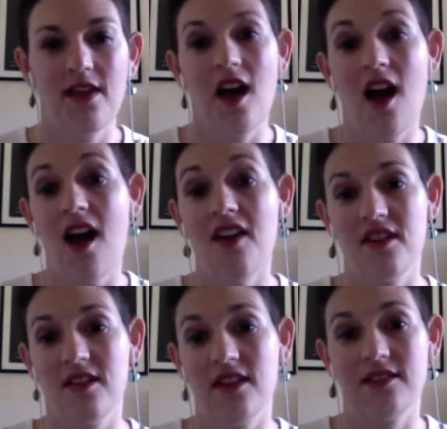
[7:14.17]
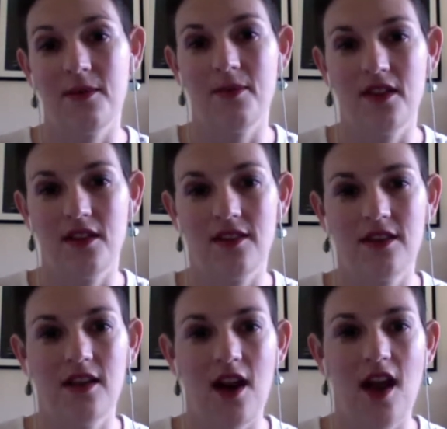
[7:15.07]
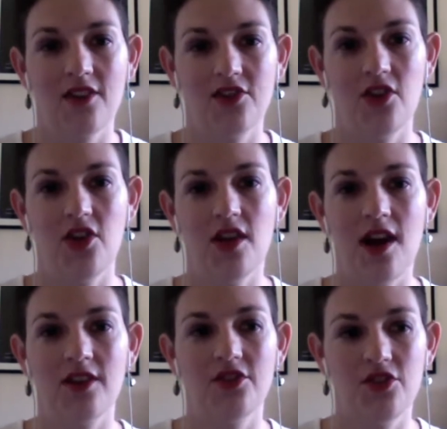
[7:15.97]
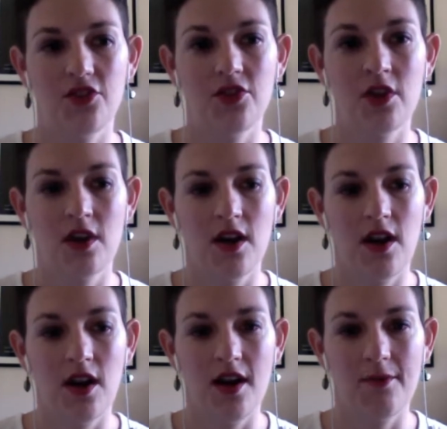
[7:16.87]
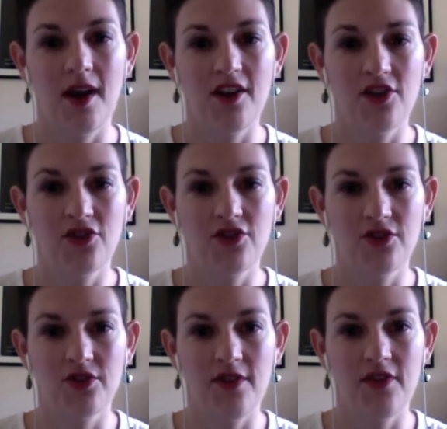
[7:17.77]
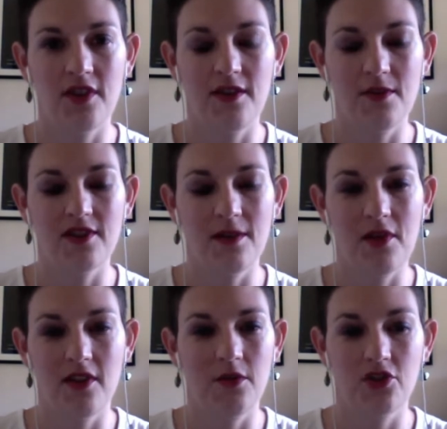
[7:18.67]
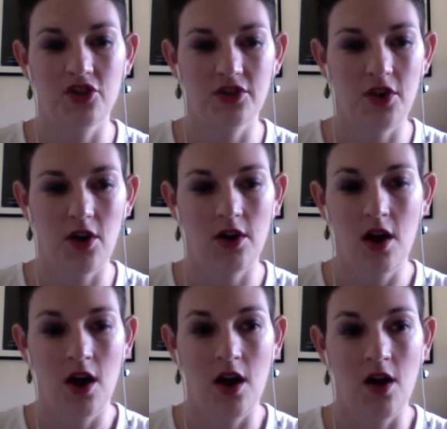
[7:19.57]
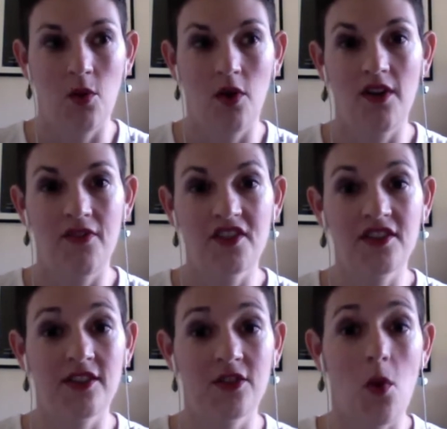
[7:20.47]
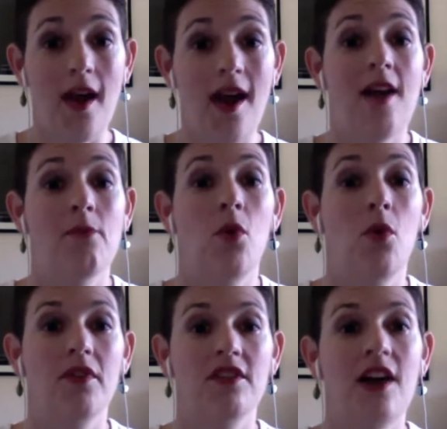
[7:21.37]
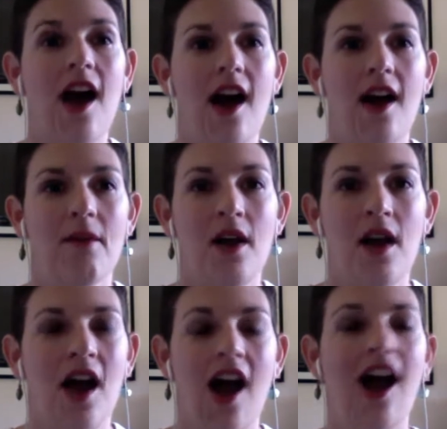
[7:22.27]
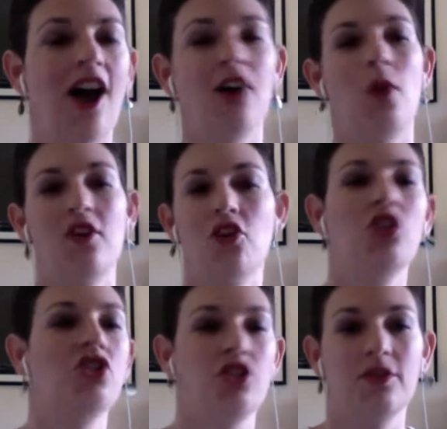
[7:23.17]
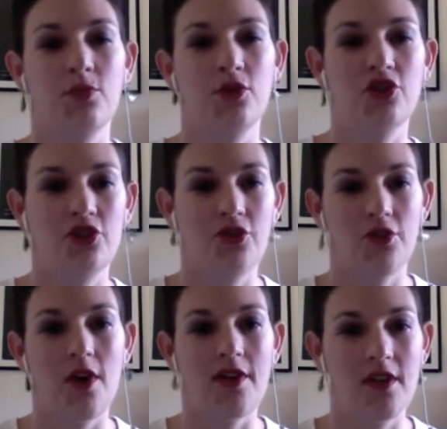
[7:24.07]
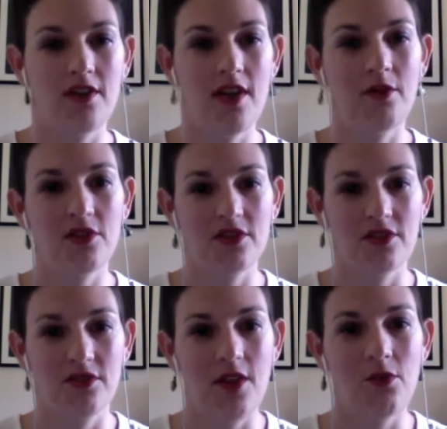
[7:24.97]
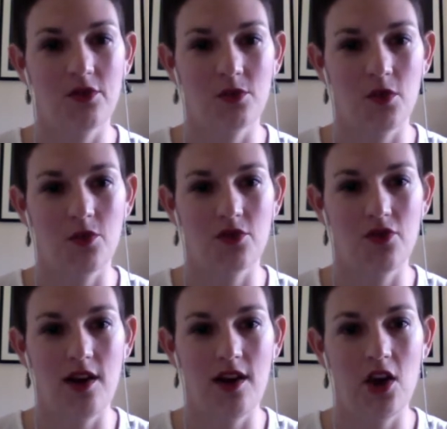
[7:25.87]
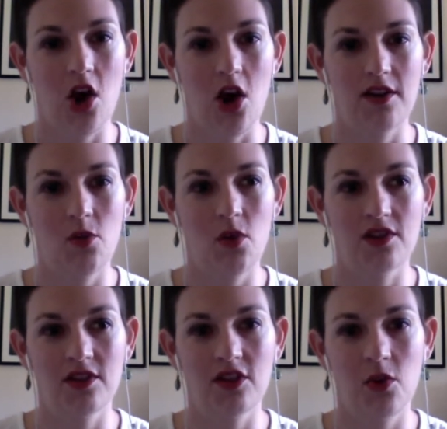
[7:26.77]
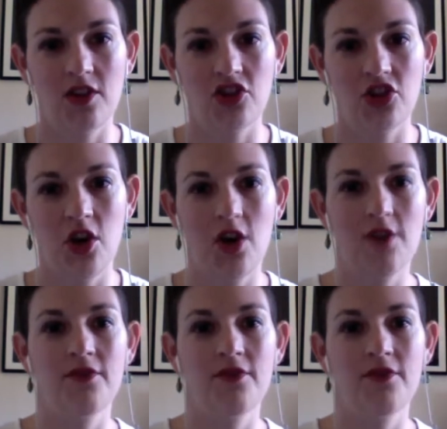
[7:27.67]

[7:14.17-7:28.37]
I think that's something that I had to learn how to do. I used to definitely be somebody that would just go, well, if this is the way I am all the time, how do I not just push through? I think that was what was really hard. It wasn't a question of,